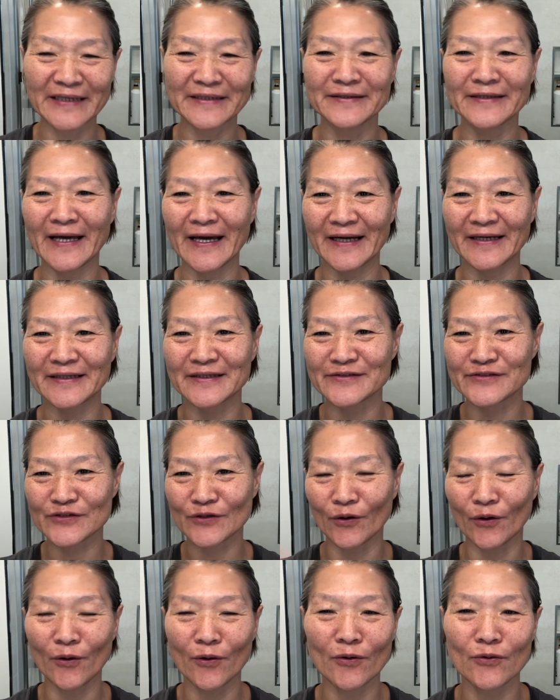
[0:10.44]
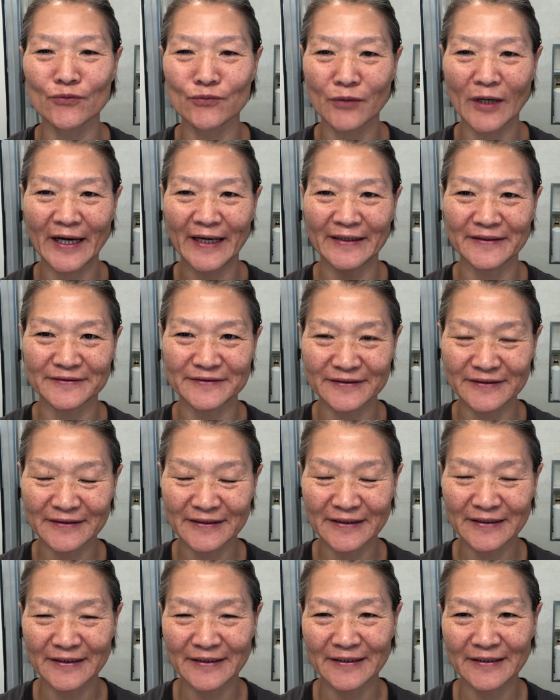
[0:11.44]
neck is all wet.
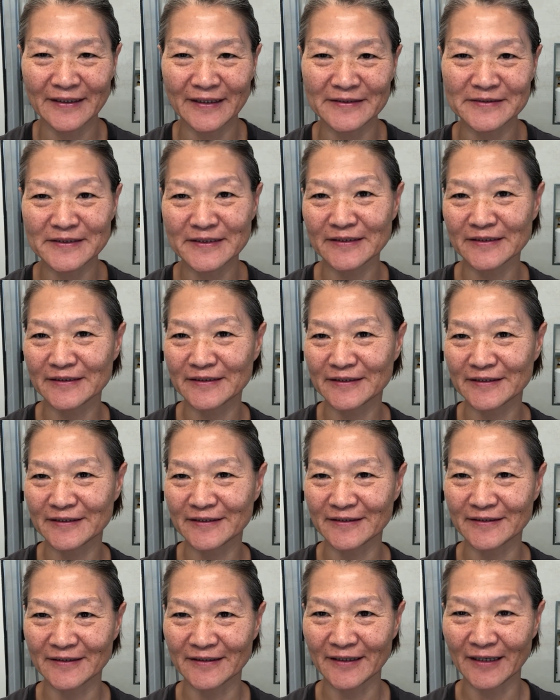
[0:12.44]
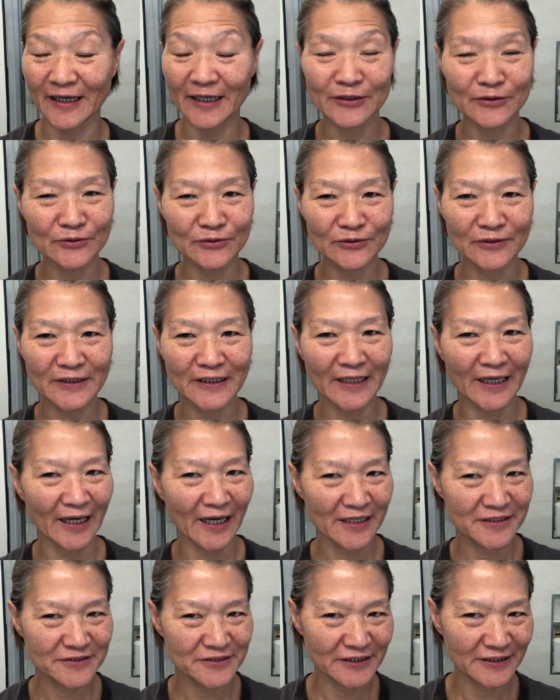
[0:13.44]
I think I look
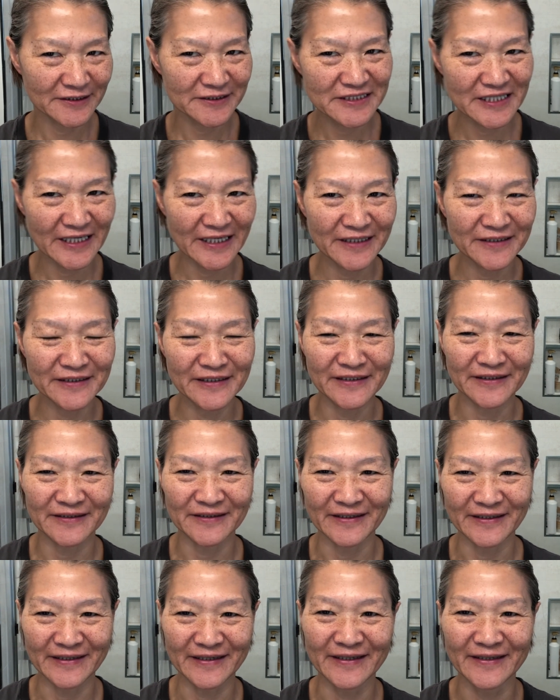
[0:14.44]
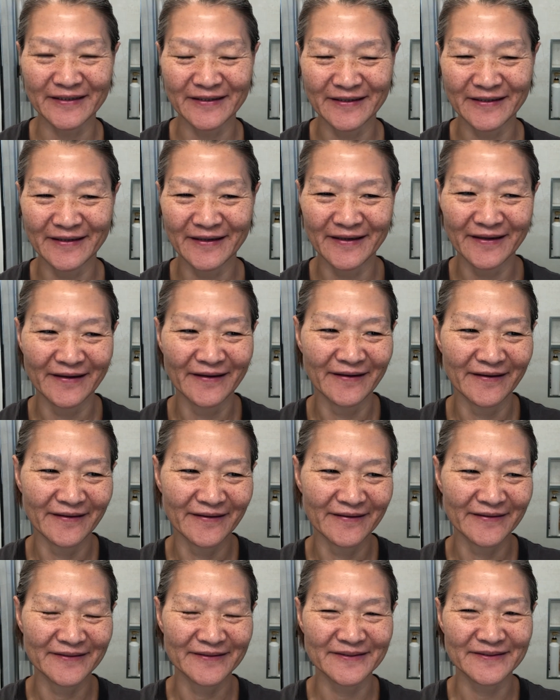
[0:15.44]
entertainingly
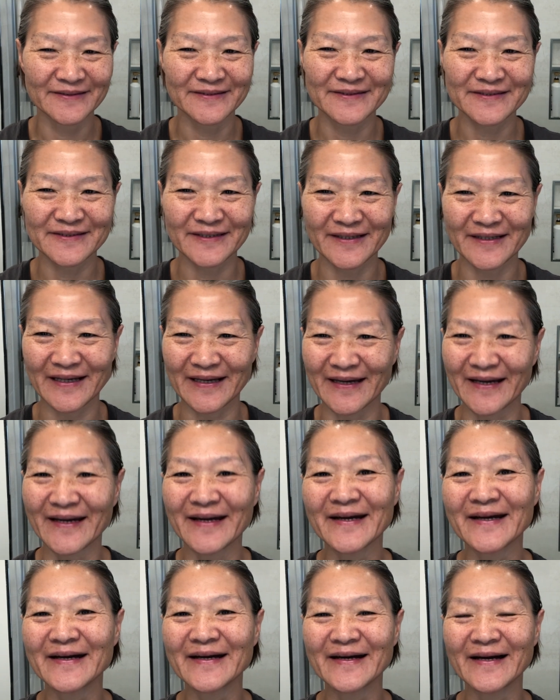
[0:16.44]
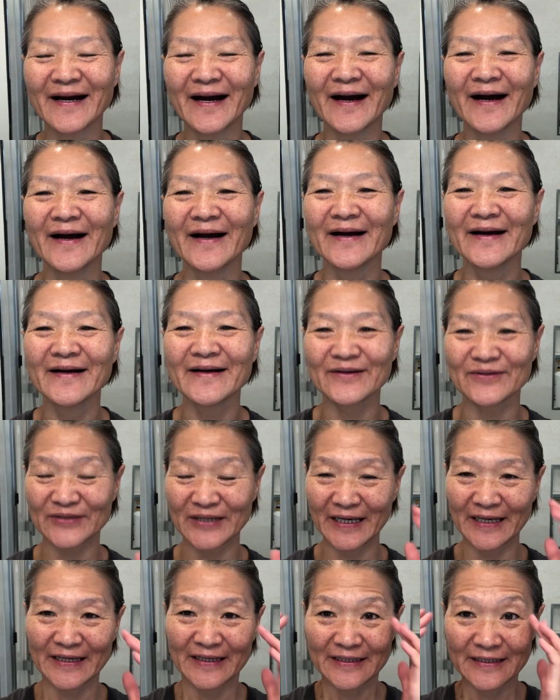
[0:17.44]
silly.
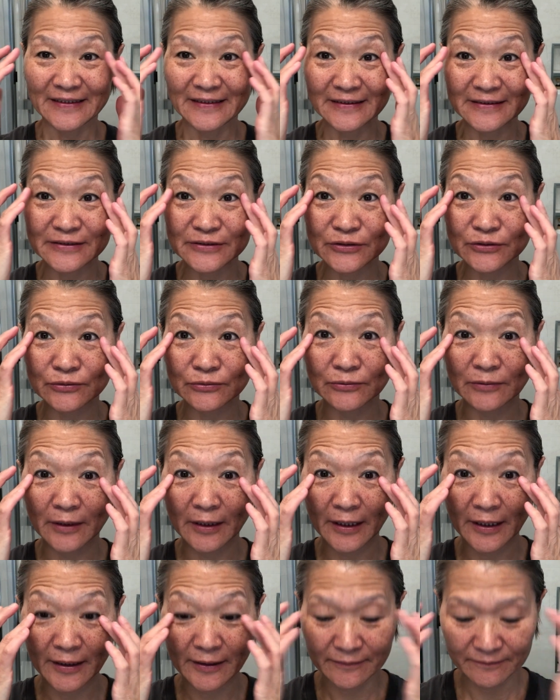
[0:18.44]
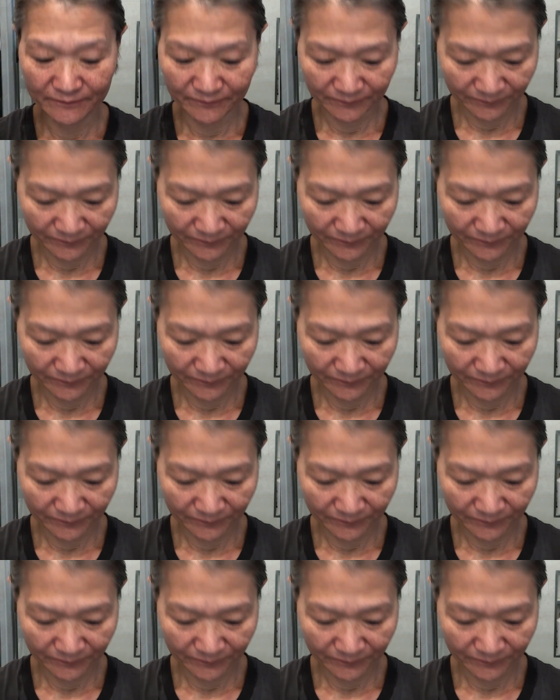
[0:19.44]
Okay, let's do a